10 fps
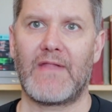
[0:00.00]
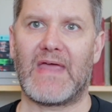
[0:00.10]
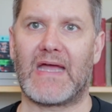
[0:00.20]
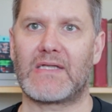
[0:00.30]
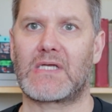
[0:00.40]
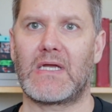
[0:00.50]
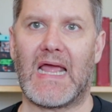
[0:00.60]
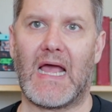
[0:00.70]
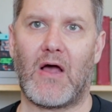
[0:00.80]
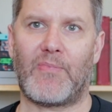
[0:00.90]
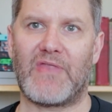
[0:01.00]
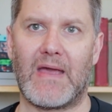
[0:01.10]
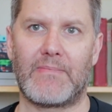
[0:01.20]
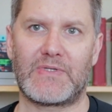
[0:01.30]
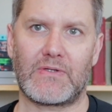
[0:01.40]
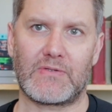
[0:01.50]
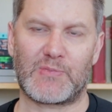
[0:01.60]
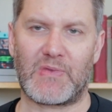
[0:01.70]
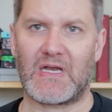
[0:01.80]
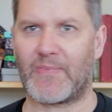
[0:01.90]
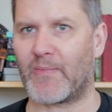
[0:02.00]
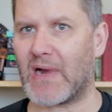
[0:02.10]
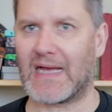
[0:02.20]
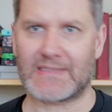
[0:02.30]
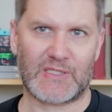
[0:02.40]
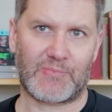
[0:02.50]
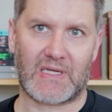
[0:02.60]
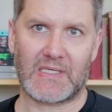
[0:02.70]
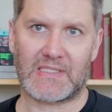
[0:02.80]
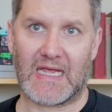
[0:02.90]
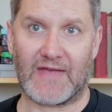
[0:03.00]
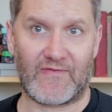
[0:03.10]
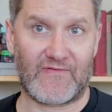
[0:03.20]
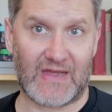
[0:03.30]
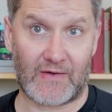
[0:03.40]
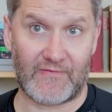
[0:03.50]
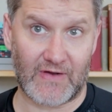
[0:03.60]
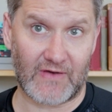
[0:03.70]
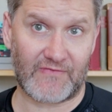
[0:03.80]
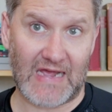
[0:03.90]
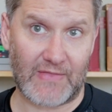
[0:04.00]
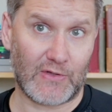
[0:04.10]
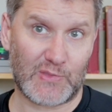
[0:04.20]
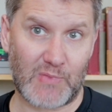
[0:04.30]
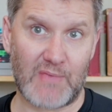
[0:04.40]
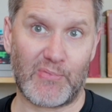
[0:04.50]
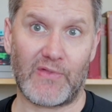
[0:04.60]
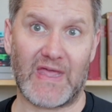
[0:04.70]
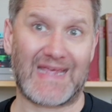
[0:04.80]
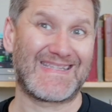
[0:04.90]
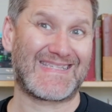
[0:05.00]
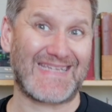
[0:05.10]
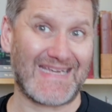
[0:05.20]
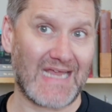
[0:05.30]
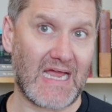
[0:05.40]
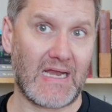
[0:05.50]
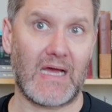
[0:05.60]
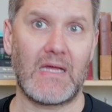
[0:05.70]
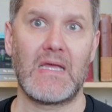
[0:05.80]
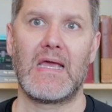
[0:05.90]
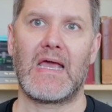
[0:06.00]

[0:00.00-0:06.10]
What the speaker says: That is going to help them to speed up the process because they have verified those people, they can see data,